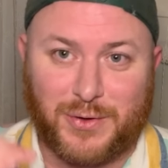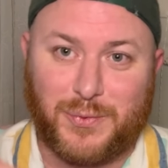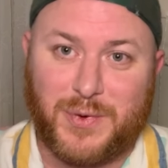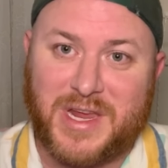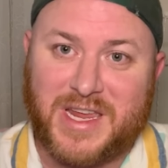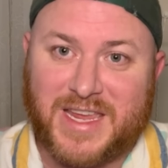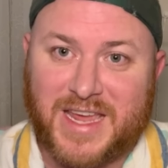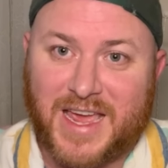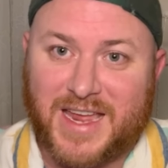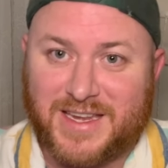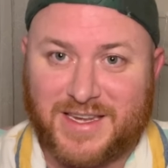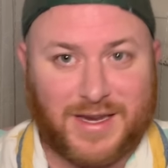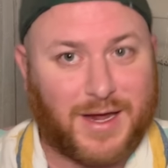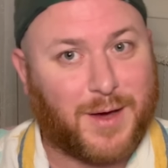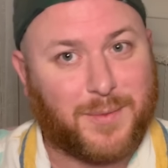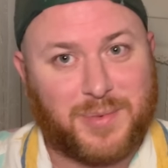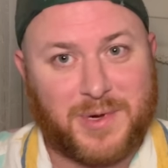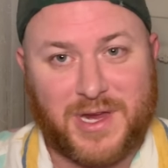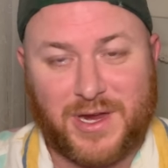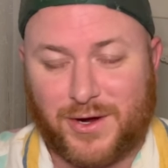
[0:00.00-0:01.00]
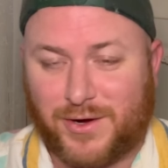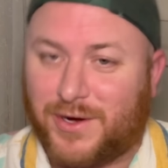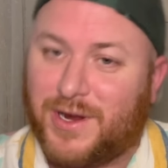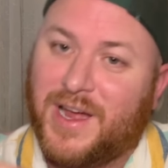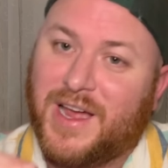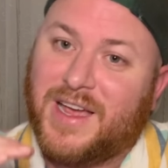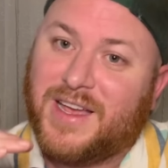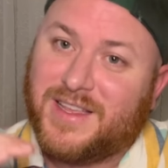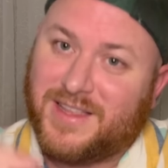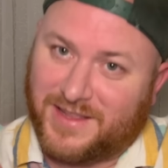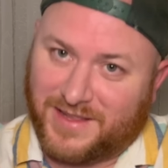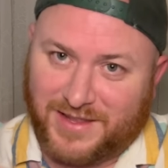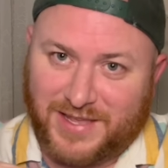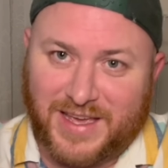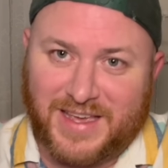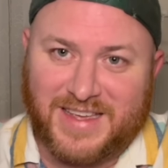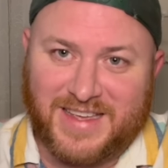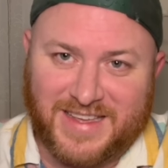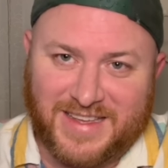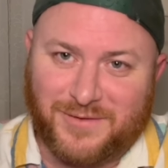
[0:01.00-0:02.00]
weekend up here.
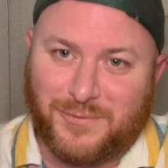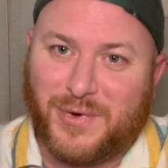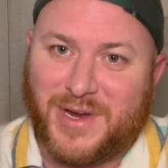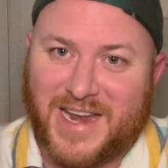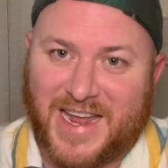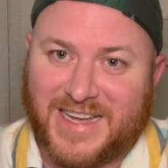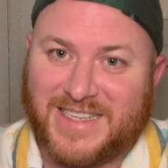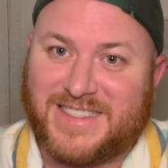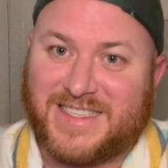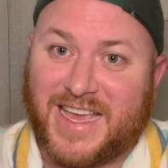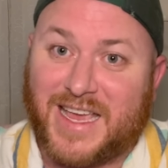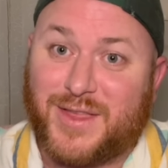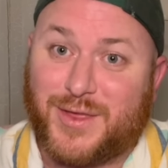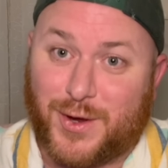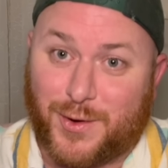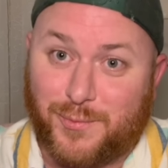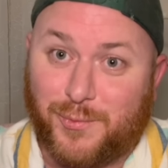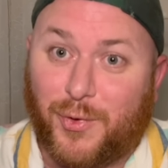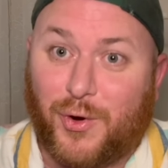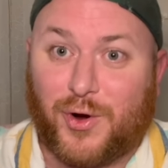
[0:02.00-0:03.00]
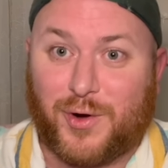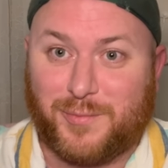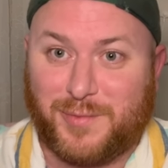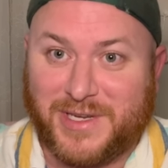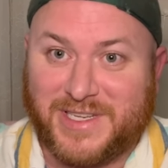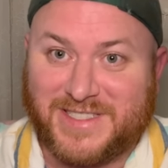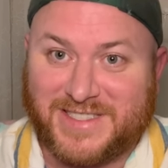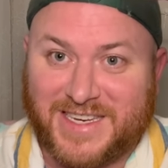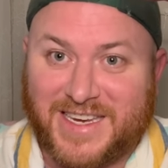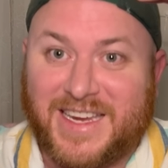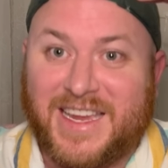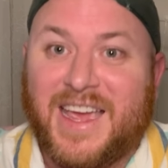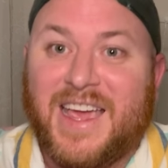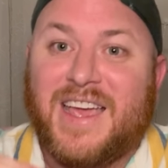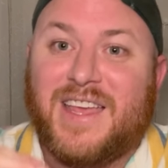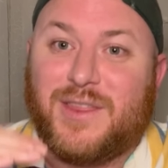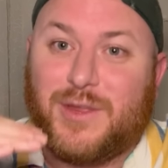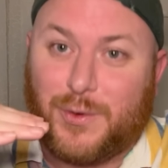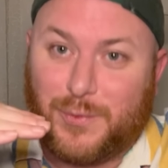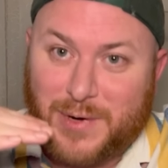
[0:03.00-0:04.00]
When I say they're more busy,
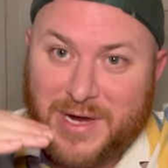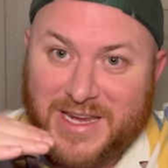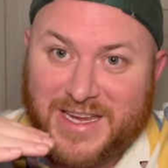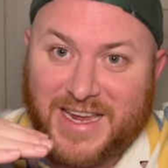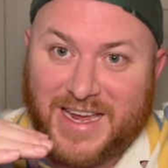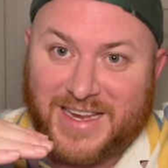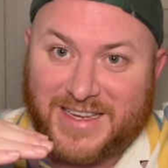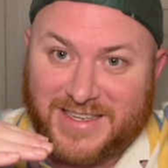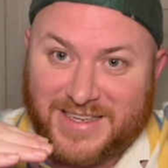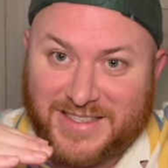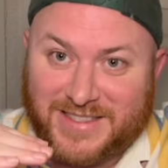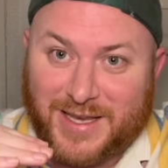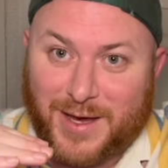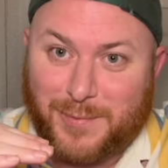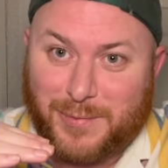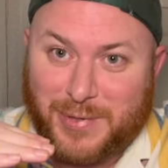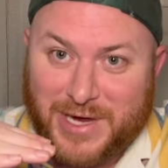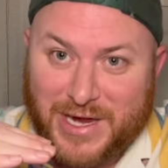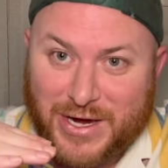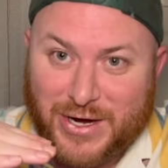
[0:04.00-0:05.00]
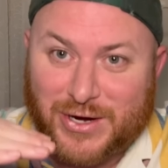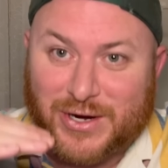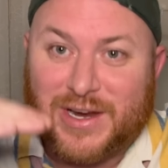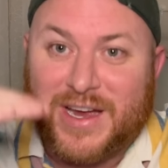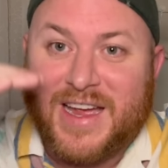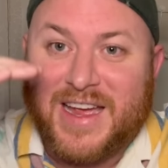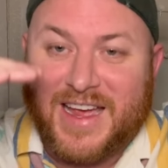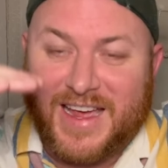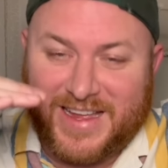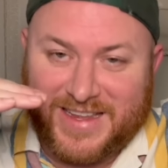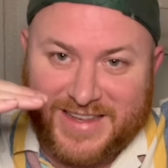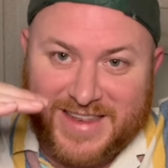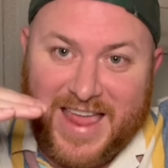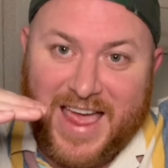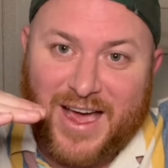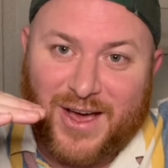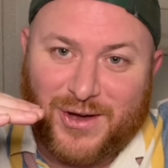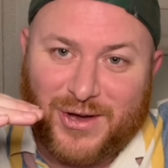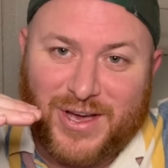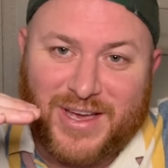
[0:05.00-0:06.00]
the weekend is up here, and
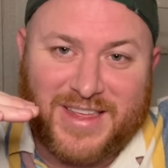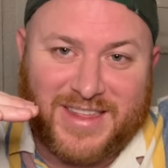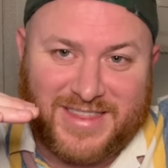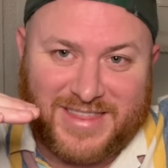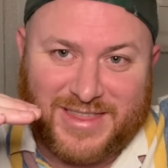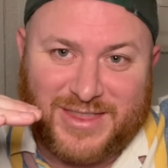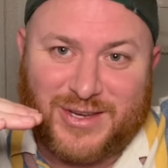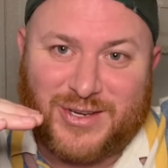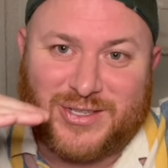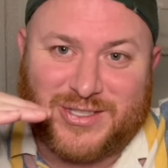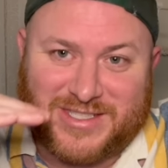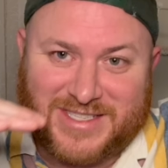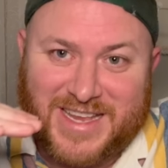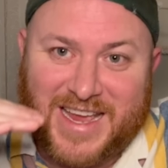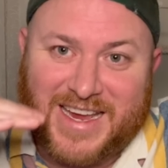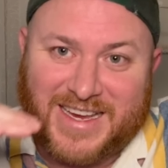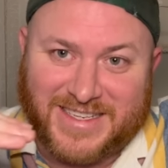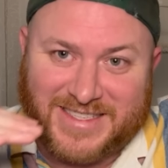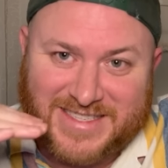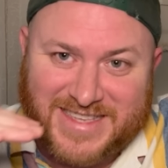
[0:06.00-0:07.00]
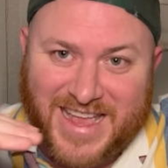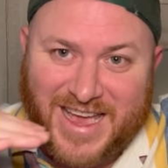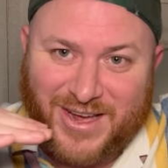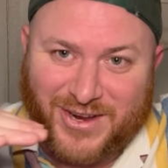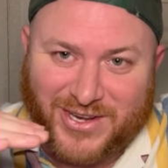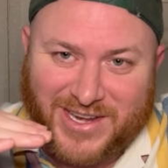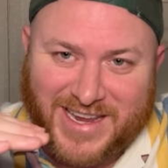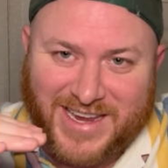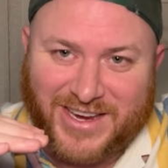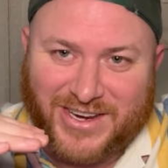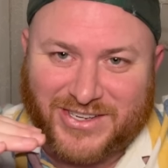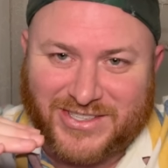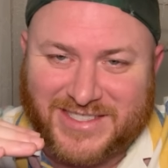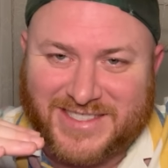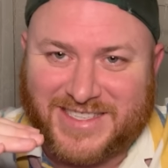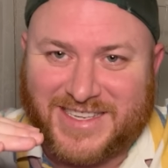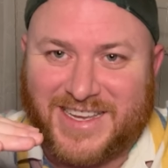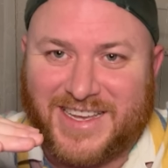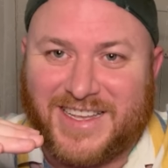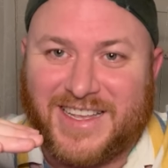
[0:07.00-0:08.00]
now Thursday is down here
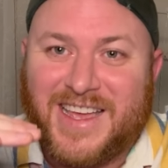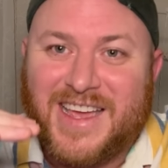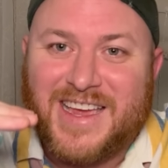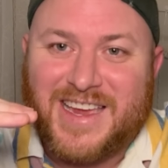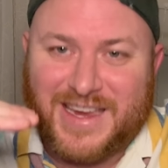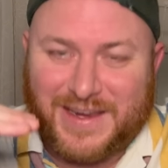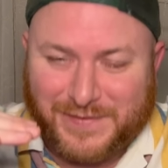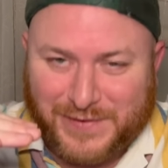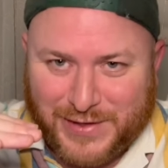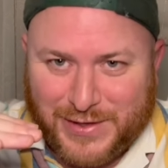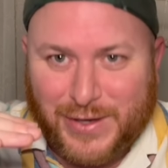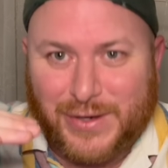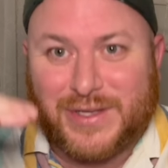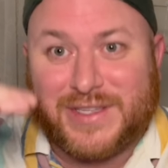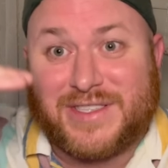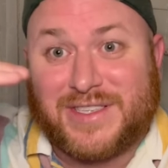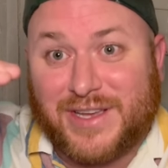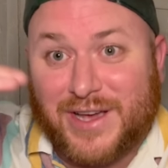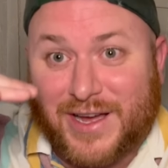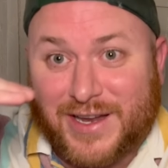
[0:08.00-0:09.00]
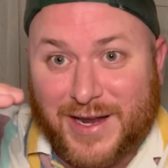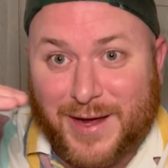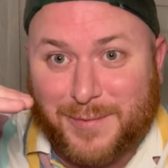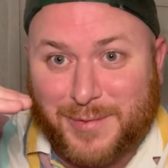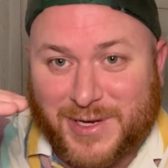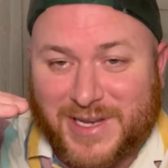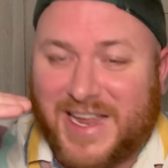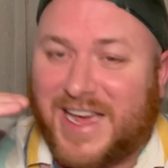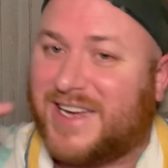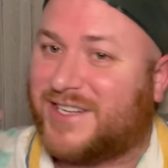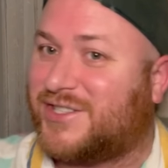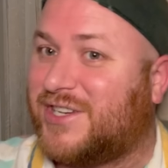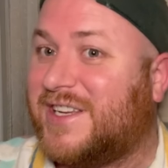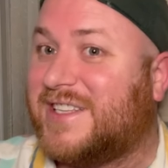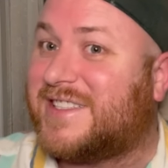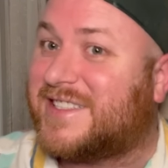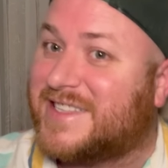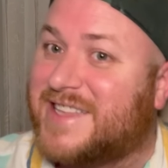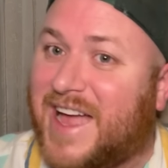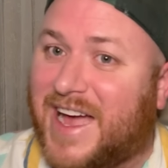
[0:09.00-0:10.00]
still, even though it's gone up a notch.
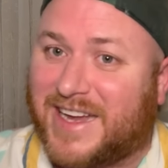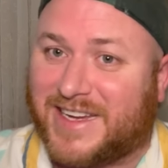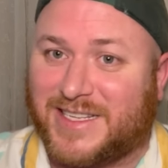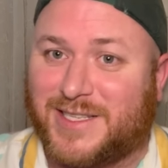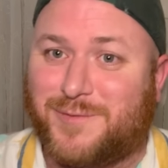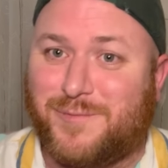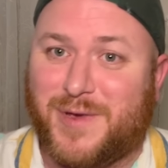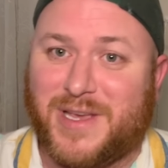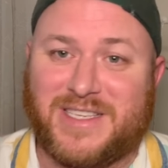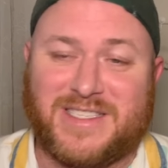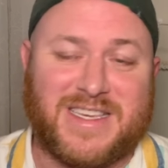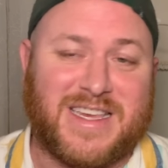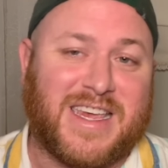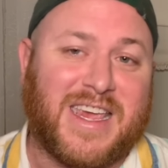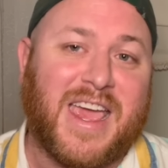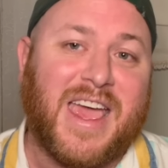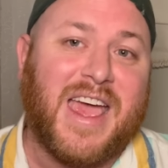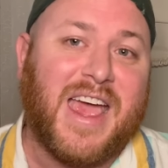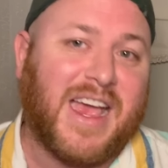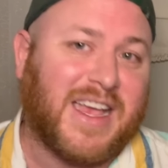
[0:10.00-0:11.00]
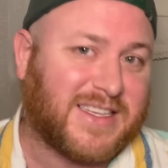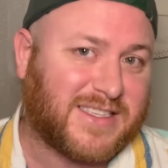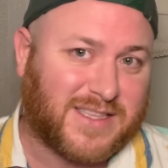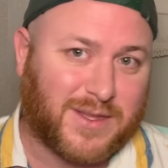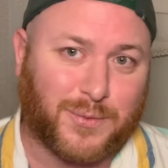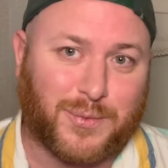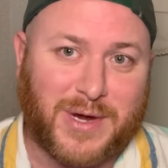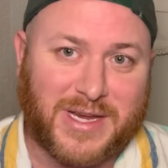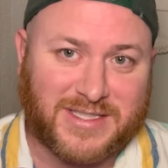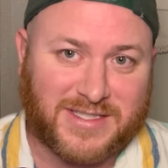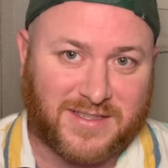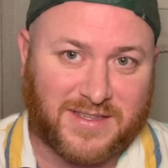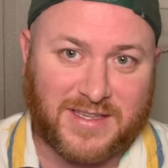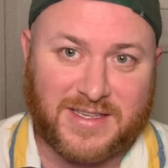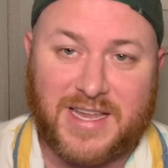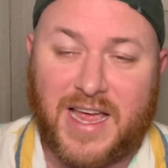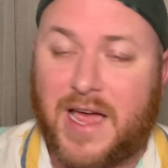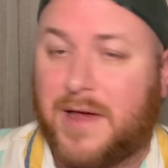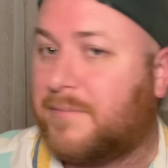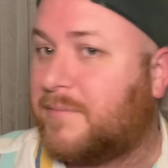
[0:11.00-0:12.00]
It's not as busy as the rest of the
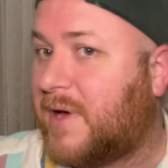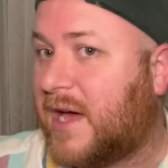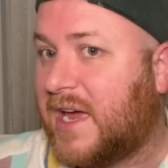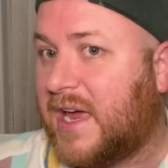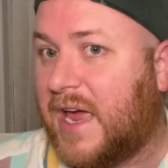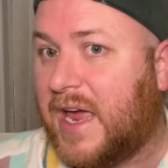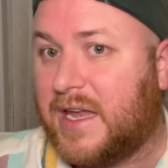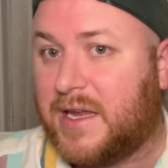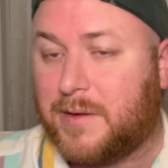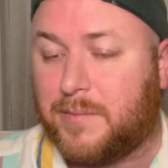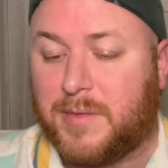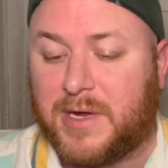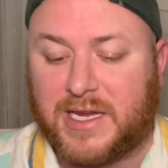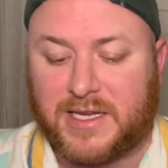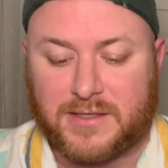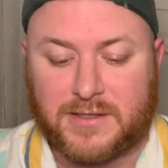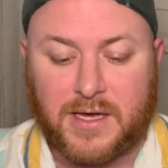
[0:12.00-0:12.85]
time by any means.